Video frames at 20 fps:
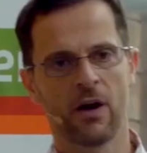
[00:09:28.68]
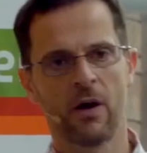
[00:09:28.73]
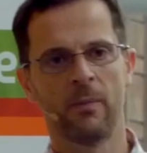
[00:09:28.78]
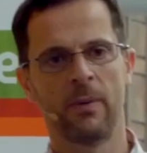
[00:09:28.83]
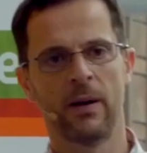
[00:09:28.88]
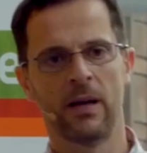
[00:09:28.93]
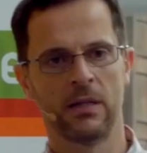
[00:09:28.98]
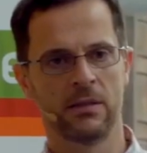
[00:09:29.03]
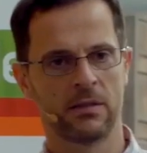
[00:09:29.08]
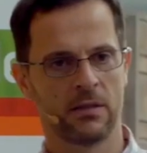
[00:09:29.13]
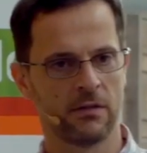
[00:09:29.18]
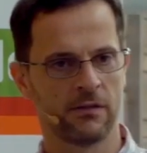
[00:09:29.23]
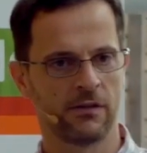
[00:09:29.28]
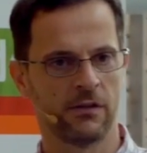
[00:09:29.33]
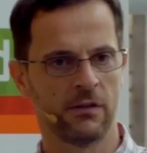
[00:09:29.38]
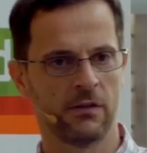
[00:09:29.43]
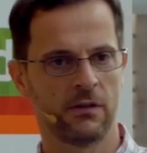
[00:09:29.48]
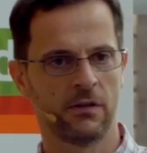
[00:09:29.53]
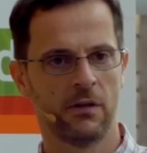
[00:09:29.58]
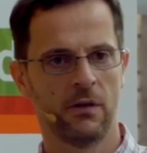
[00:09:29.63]
company is
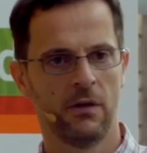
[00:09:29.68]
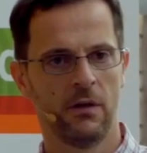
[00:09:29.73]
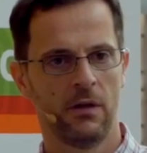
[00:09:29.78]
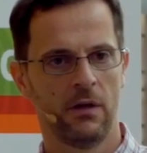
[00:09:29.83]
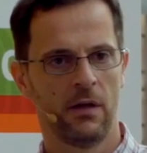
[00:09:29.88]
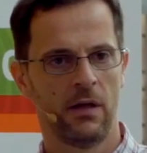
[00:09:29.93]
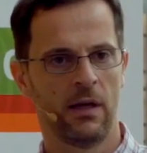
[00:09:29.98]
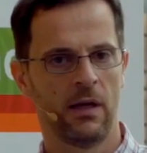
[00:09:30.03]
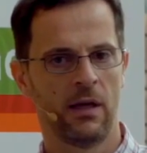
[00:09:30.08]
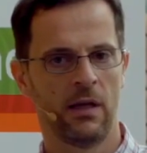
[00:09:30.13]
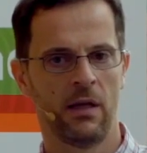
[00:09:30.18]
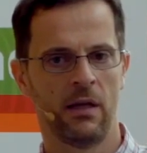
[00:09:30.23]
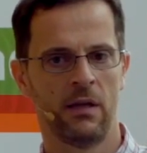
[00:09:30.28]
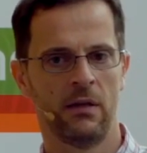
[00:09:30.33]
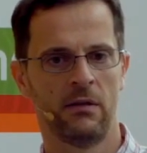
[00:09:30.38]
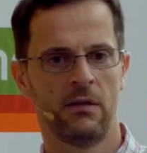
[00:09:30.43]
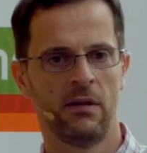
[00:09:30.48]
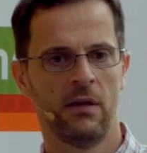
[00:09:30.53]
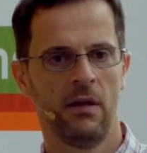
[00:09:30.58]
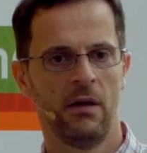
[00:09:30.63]
different.
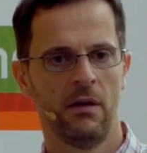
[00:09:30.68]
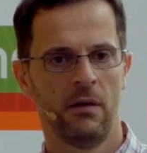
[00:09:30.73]
And